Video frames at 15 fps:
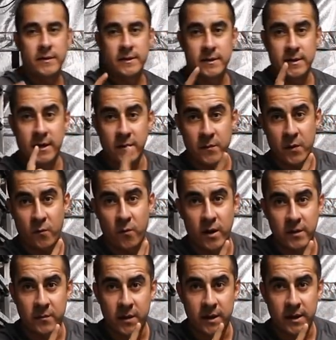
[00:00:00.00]
guys have to give me
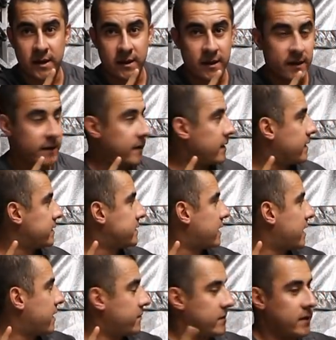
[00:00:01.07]
one minute because
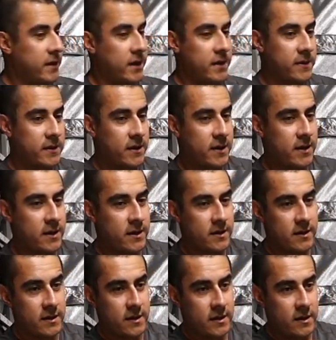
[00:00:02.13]
I have to get the
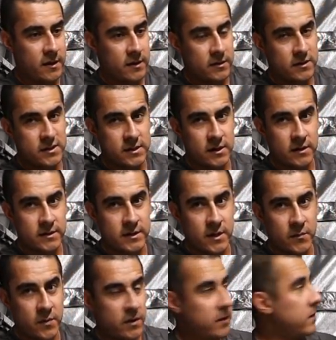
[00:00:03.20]
stair
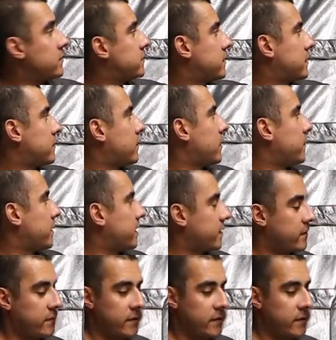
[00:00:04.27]
stepper. So I'm gonna go up and get the